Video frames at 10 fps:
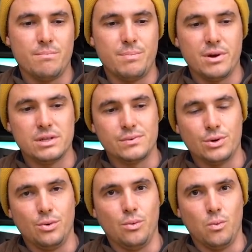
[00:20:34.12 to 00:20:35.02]

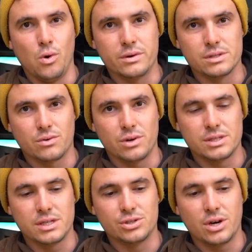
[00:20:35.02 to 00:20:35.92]
Birdsville, Walker's
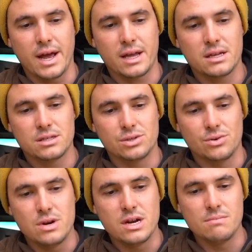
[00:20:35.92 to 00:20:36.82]
Crossing track
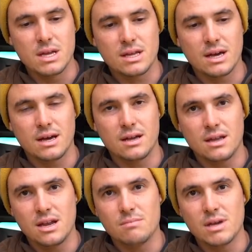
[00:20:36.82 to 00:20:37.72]
to
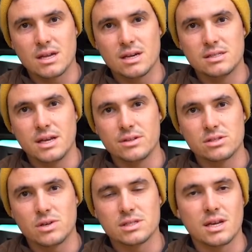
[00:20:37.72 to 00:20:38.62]
Inaminka down the
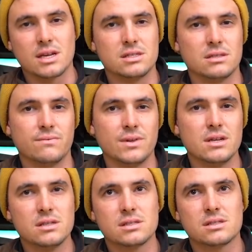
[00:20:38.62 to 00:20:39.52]
Strzelecki to the
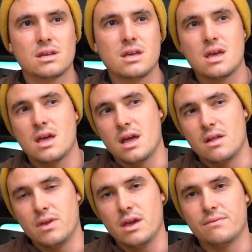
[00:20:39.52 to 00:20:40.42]
Flinders.
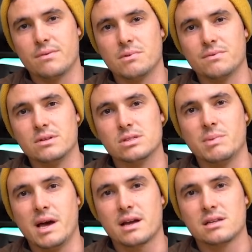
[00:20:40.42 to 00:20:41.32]
And yeah, from the Flinders
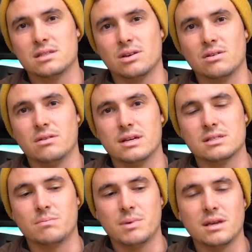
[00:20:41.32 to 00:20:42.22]
back. So that
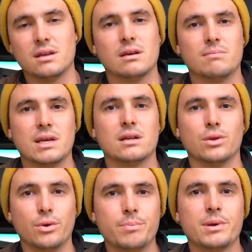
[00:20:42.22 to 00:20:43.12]
is a big, big
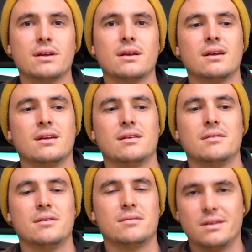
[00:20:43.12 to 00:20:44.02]
loop.
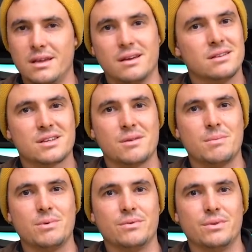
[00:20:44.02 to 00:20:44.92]
Yeah, it's going
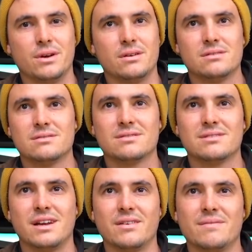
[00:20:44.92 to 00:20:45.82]
to be beautiful though.
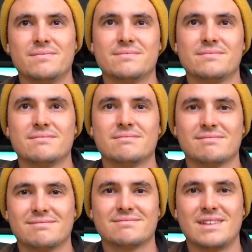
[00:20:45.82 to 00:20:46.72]
Anyway.
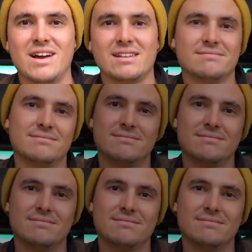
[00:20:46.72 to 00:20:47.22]
Alright.